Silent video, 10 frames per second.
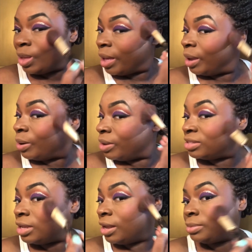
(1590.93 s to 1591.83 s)
I know I
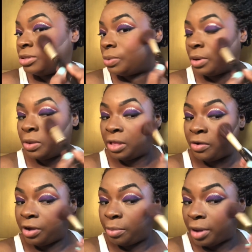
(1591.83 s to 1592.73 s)
said I was doing only
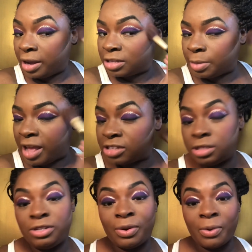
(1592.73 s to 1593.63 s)
cream products, but I
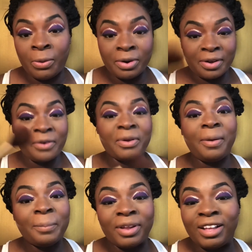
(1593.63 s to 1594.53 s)
actually don't own a
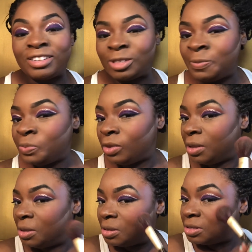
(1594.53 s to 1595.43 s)
cream blush.
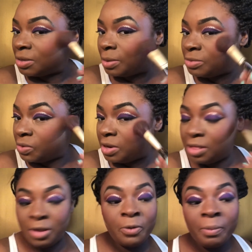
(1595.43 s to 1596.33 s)
So I'm doing a
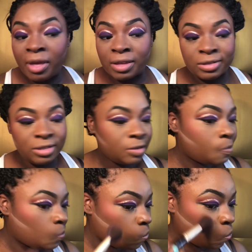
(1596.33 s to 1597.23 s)
little mix
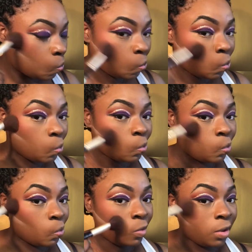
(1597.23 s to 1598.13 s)

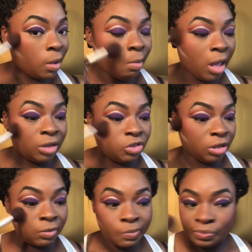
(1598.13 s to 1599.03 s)
and
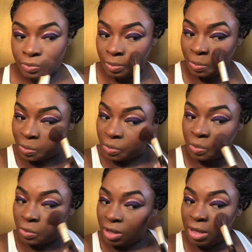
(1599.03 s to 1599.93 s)
matching.
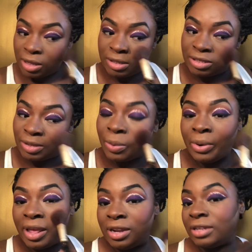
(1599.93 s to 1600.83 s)
So
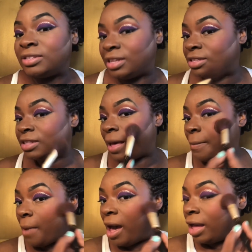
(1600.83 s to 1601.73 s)
in a sense now,
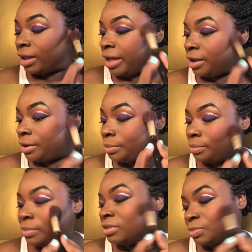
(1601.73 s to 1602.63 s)
my highlighter
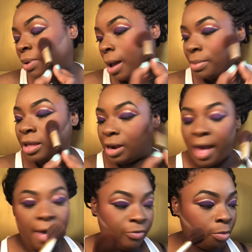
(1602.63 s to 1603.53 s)
is probably going to
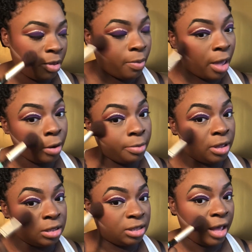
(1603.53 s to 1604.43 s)
have to be powder
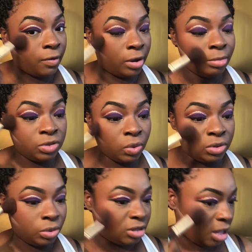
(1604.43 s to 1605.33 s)
because that cream is going
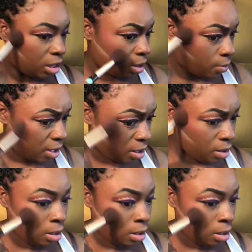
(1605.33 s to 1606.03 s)
to take it away.